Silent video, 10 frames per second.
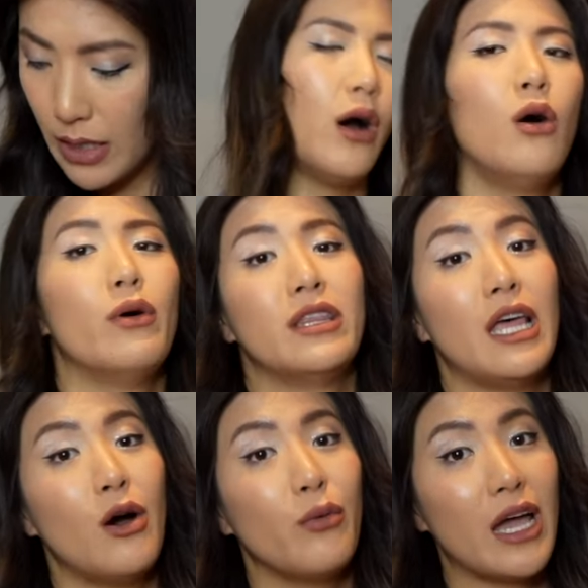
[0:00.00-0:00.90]
Oh, and
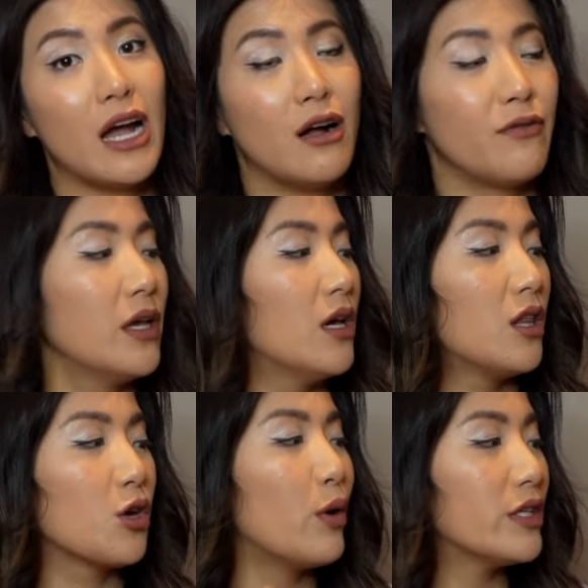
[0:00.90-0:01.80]
now we have,
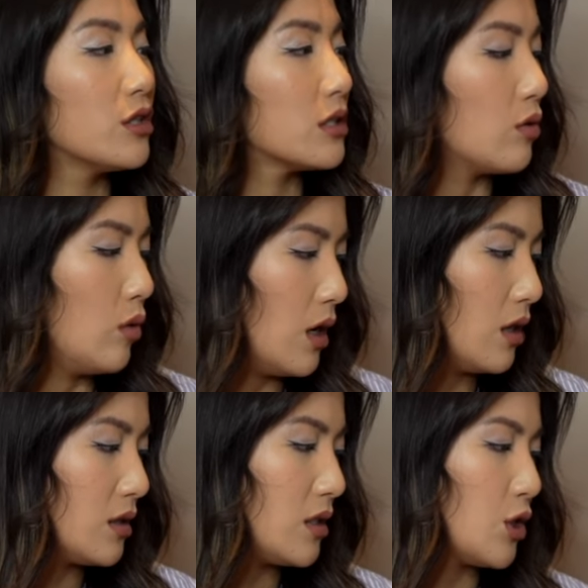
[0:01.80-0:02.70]
the questions are all
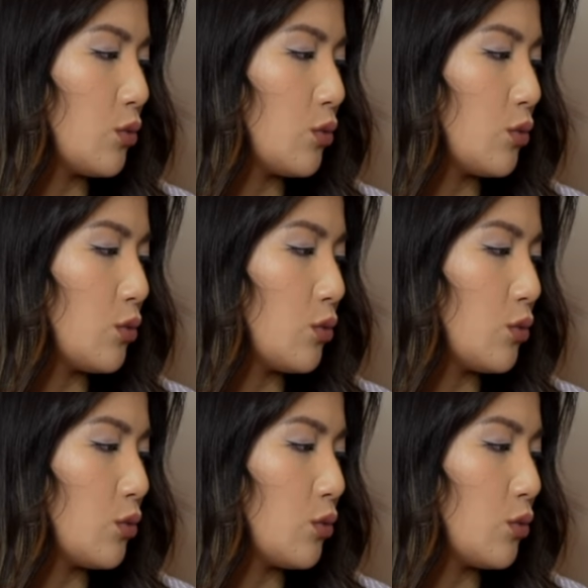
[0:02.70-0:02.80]
answered.